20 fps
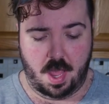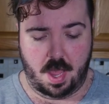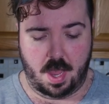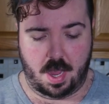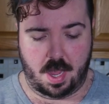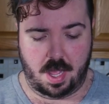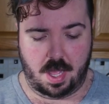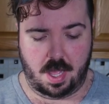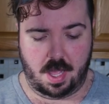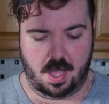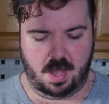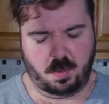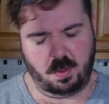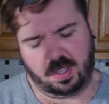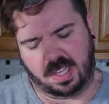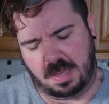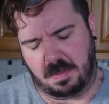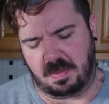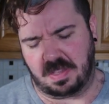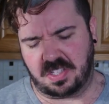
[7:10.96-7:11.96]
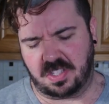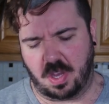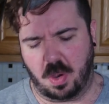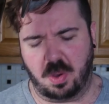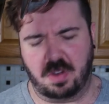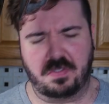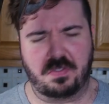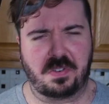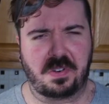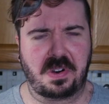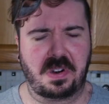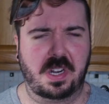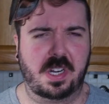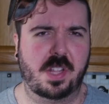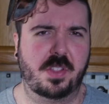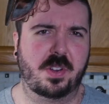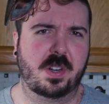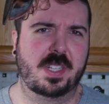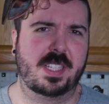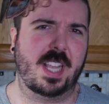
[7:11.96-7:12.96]
And we'll keep this going for
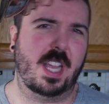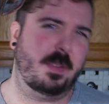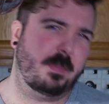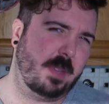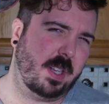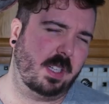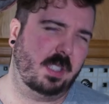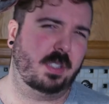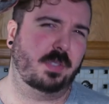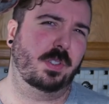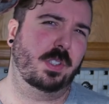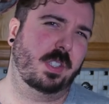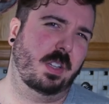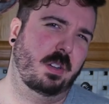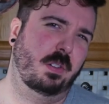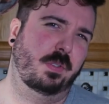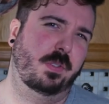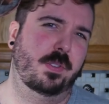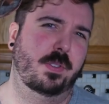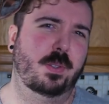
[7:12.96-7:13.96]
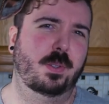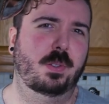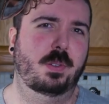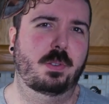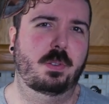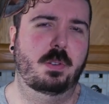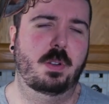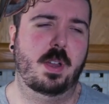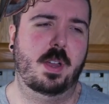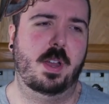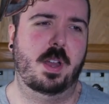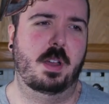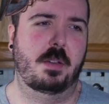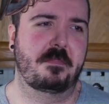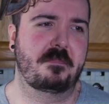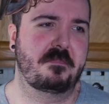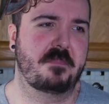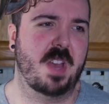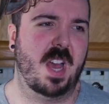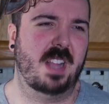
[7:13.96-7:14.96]
another 10 minutes for tofu.
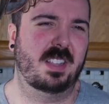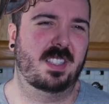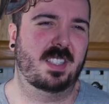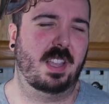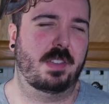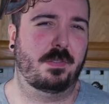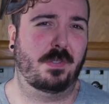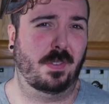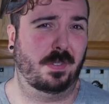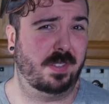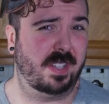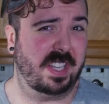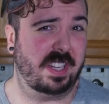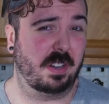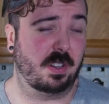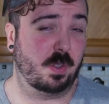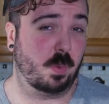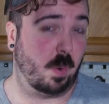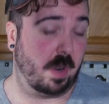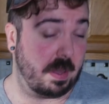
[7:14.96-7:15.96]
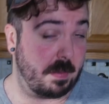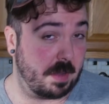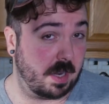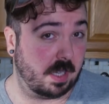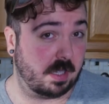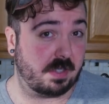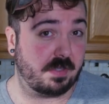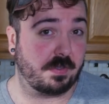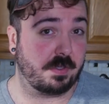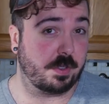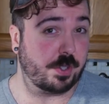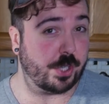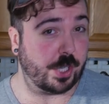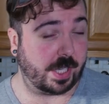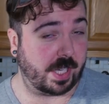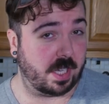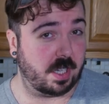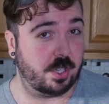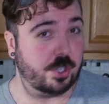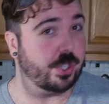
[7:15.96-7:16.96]
I'd say 15 or 20 minutes for
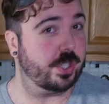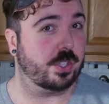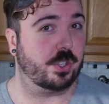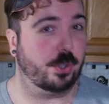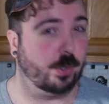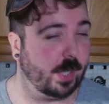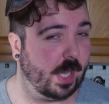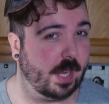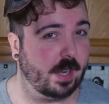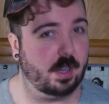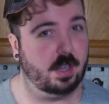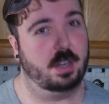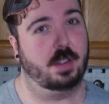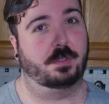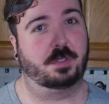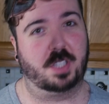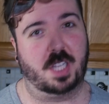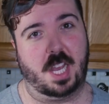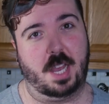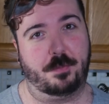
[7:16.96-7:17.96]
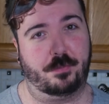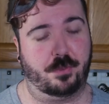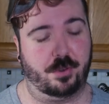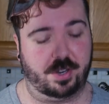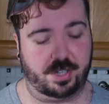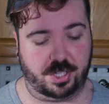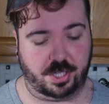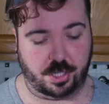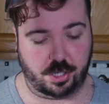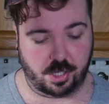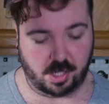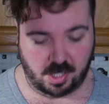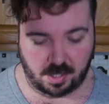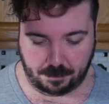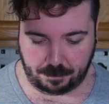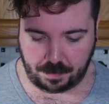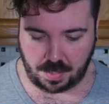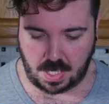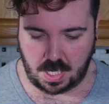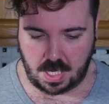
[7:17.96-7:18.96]
chicken, just so you get enough time for it to cook.
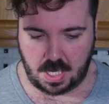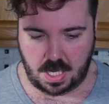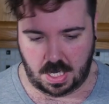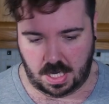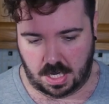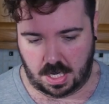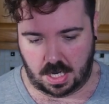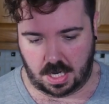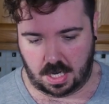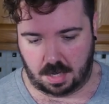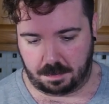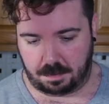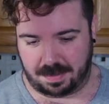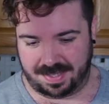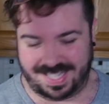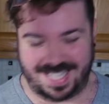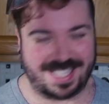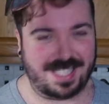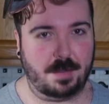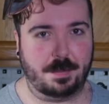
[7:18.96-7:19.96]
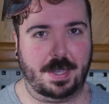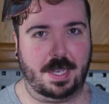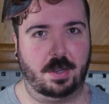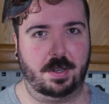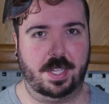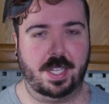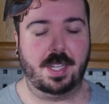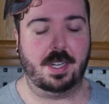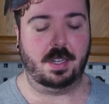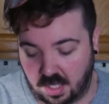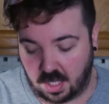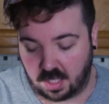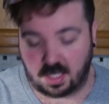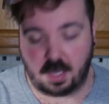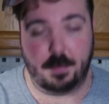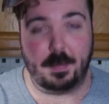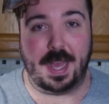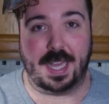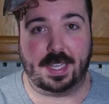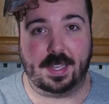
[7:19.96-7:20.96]
But that's about it. I'll
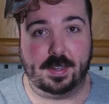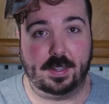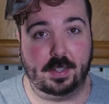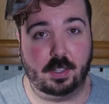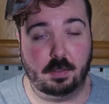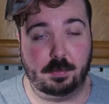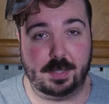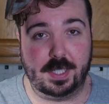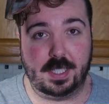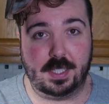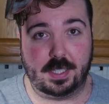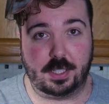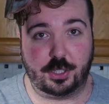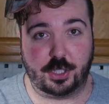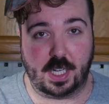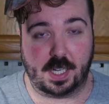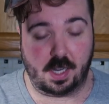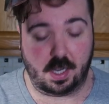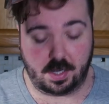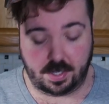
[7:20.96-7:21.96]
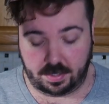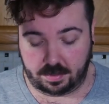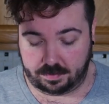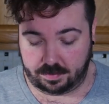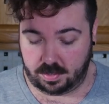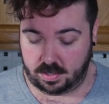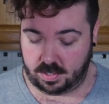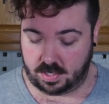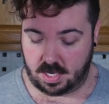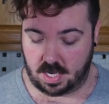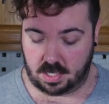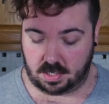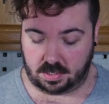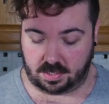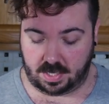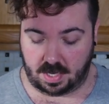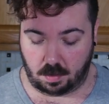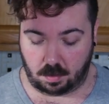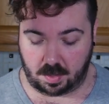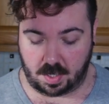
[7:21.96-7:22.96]
come back in a little bit and check on it and
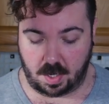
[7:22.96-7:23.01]
see how we're